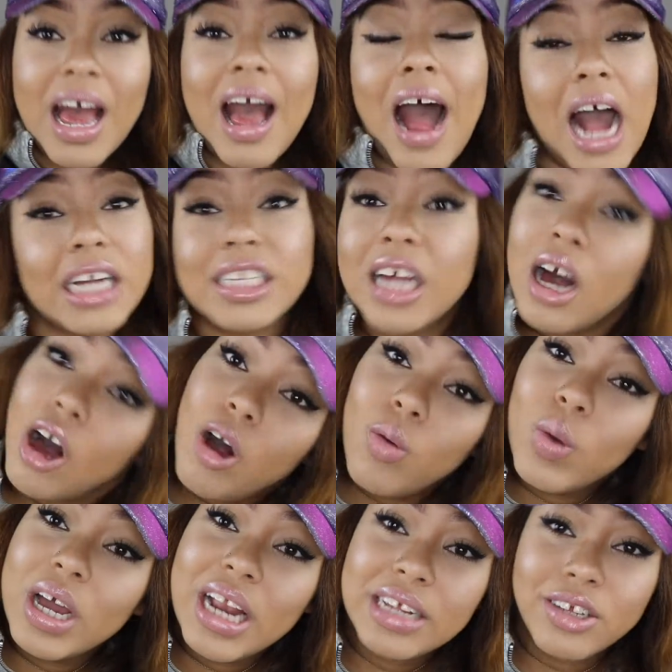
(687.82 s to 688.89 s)
I said, oh,
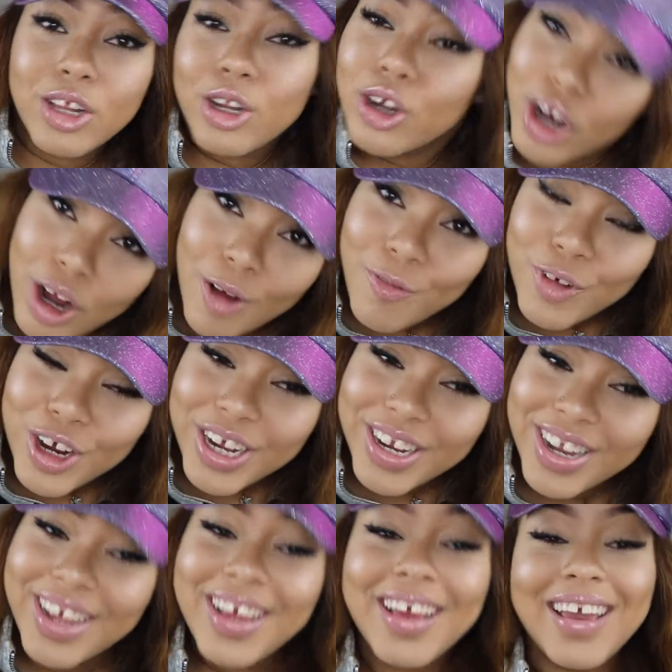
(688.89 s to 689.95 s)
what, that's your little
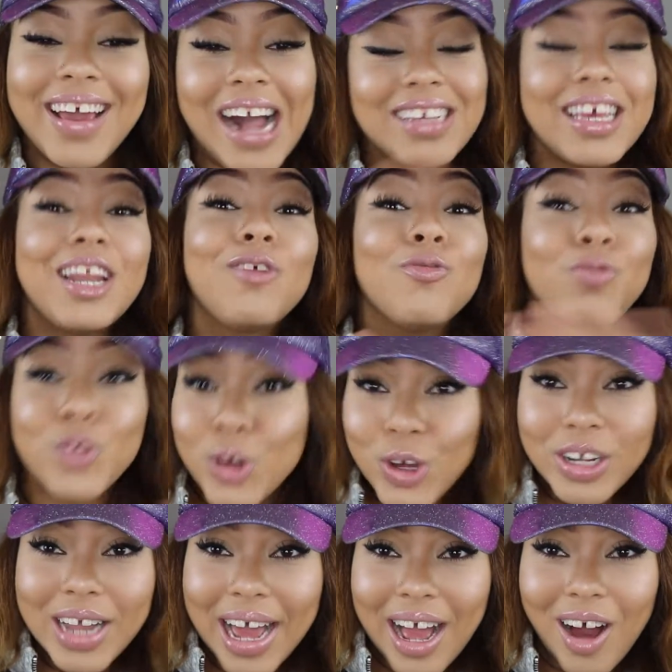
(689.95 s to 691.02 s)
girlfriend? I said it real
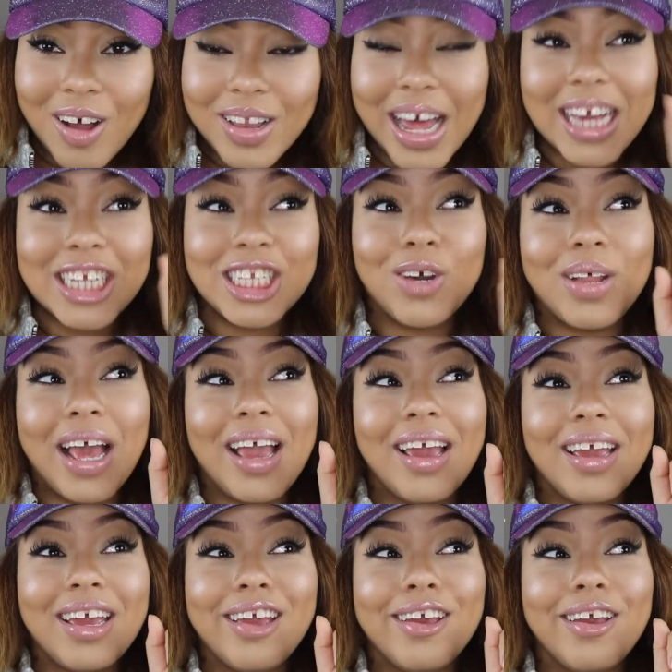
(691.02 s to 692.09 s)
loud, like, so
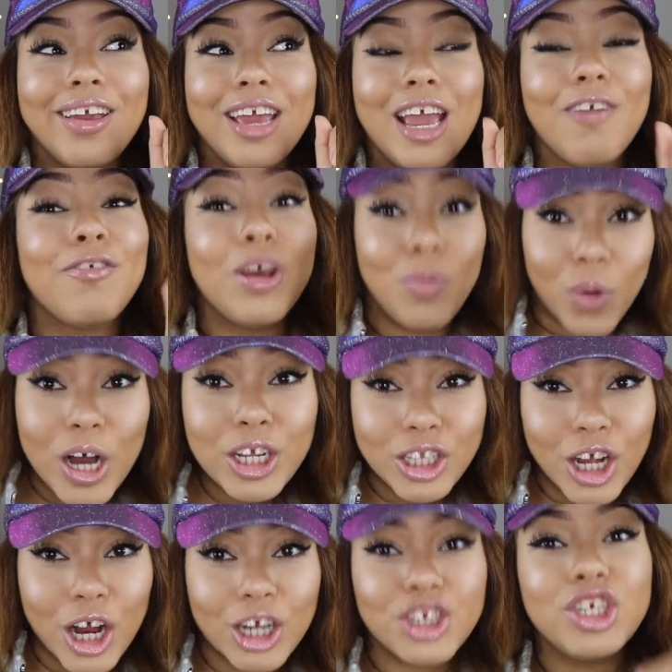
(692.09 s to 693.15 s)
that if it was
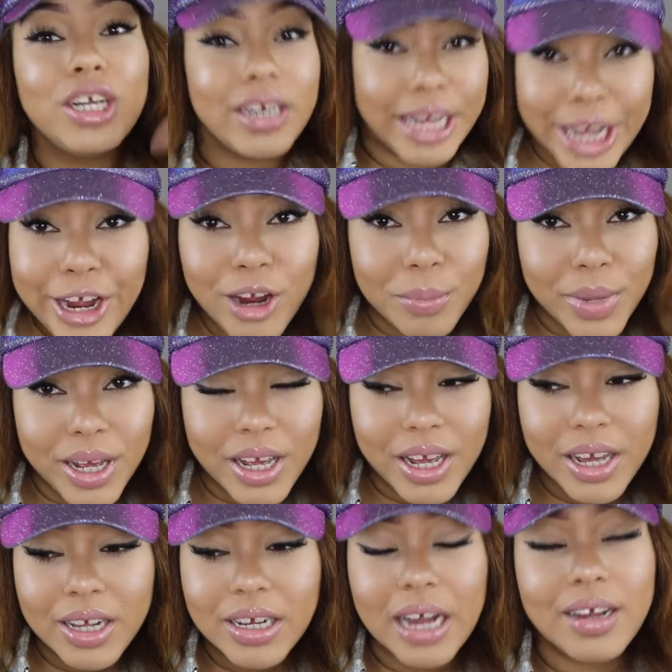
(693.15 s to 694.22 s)
her, she could hear me.
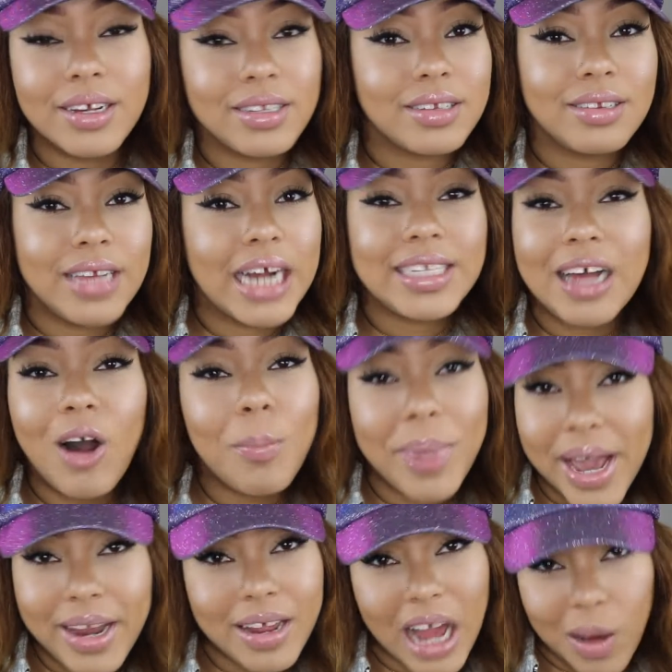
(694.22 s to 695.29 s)
Because that's how
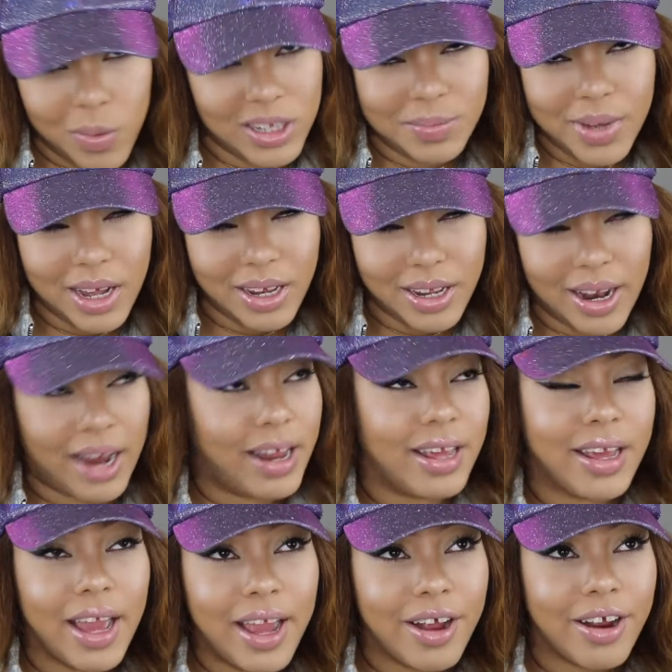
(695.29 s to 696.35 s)
petty I was back then. I
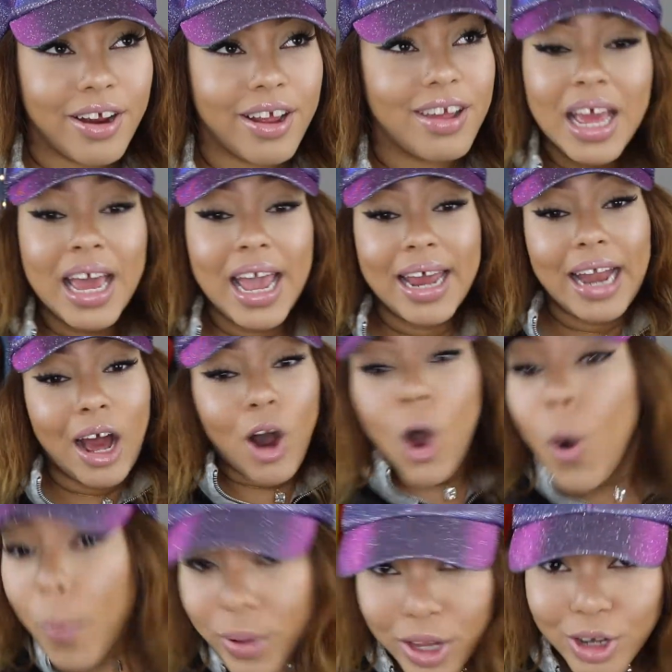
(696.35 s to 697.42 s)
didn't care. And I
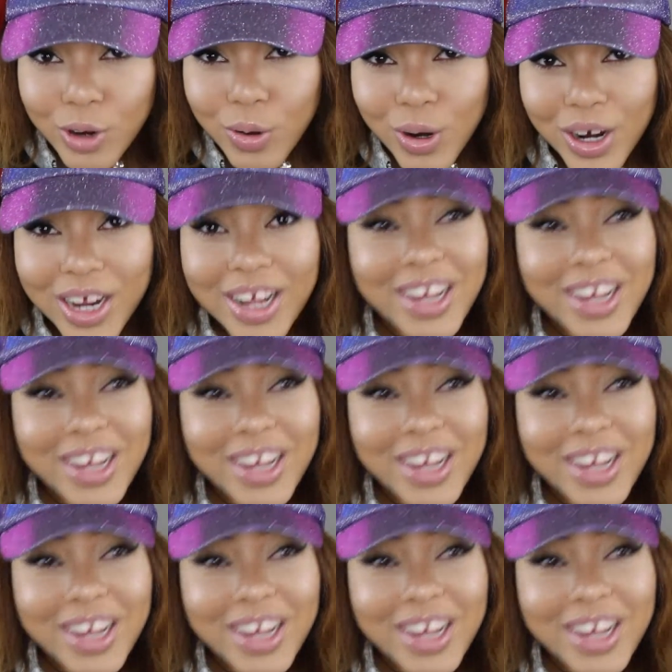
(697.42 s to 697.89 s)
opened the door.